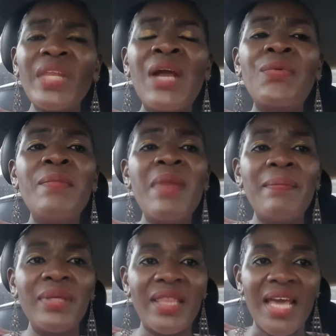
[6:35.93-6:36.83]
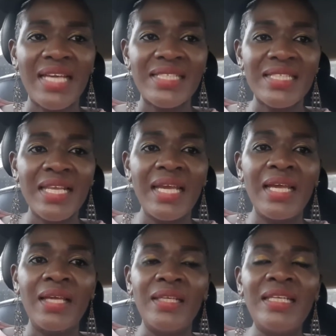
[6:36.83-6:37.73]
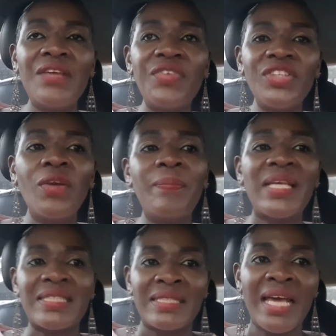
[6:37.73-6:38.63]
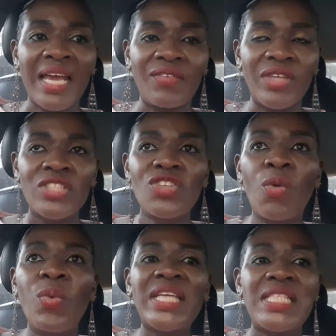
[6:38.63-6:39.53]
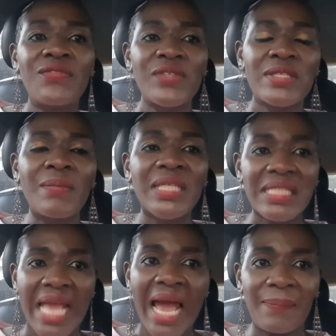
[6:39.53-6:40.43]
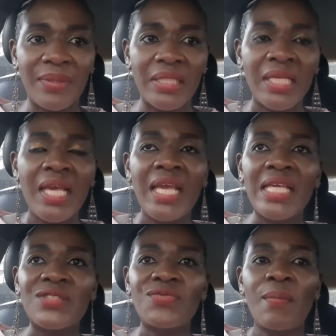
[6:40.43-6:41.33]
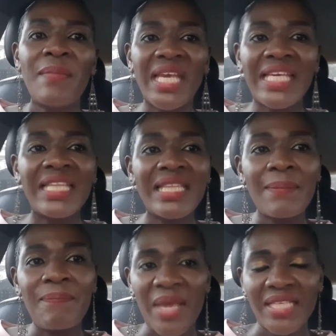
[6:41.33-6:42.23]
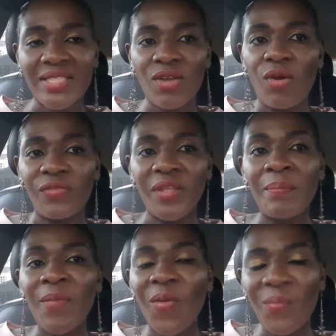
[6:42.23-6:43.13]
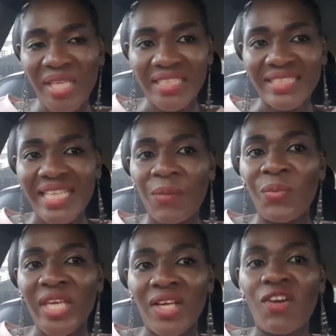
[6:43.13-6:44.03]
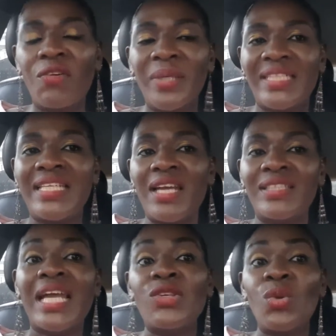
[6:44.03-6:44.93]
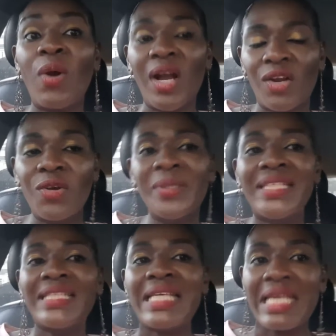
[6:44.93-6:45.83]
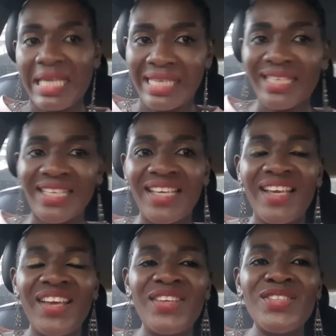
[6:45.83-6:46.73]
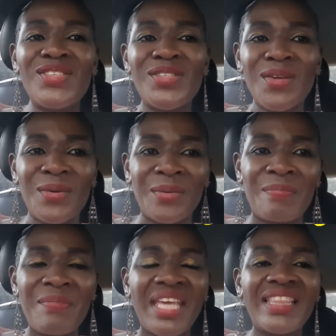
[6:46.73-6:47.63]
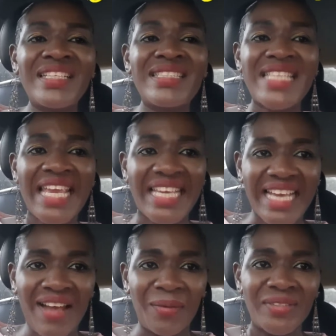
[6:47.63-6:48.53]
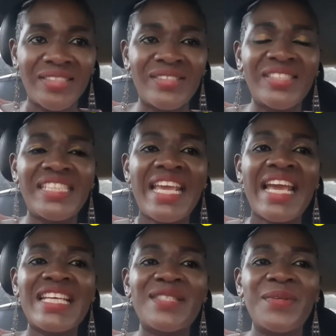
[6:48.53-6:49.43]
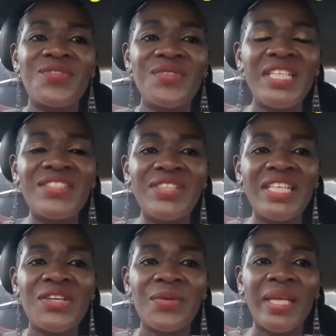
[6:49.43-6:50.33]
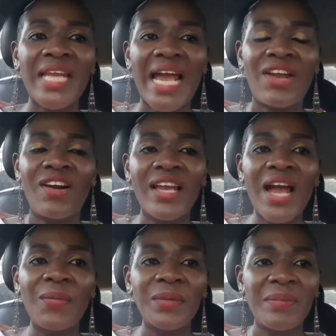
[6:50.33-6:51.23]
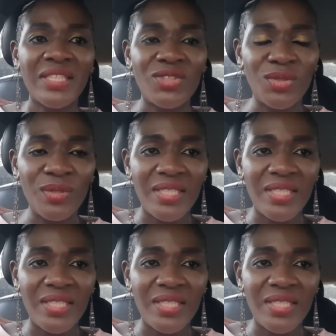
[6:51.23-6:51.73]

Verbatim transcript: and remember that Living your best life is not waiting for something to happen. It's for making the best of the moment that we currently, uh, that you are currently in. So make the day count. Today has been really, really great. I hung out with my two